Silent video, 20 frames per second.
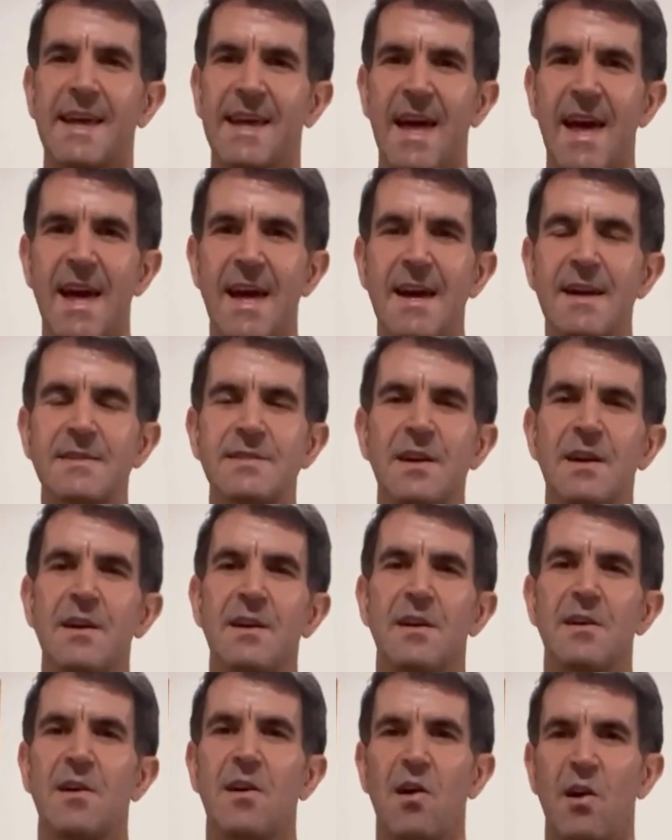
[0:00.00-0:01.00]
can't
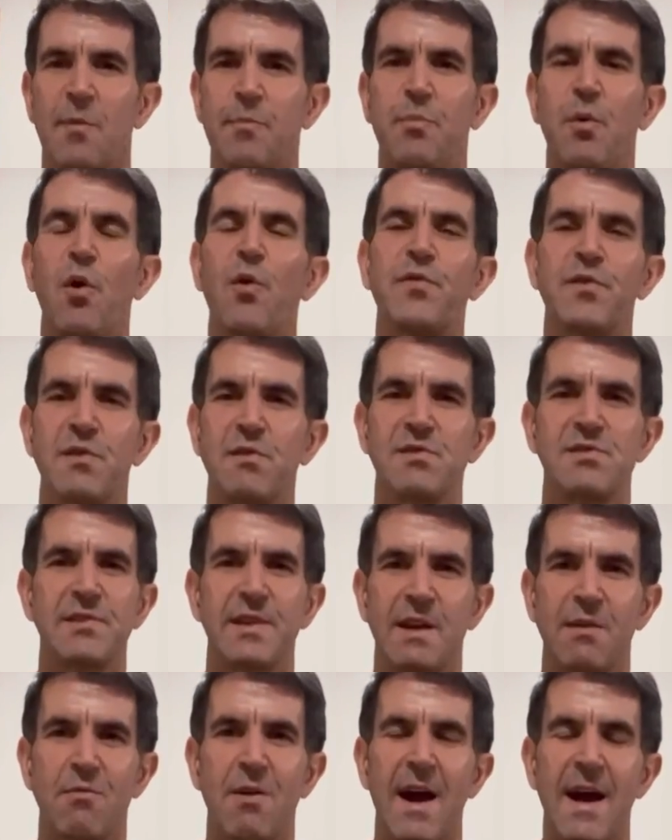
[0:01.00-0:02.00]
are both
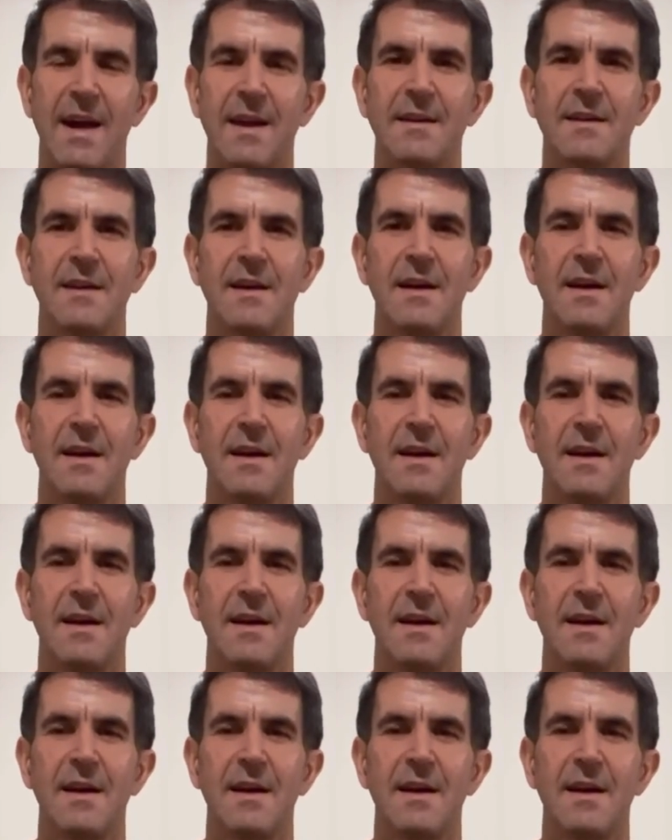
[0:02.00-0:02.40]
usually right.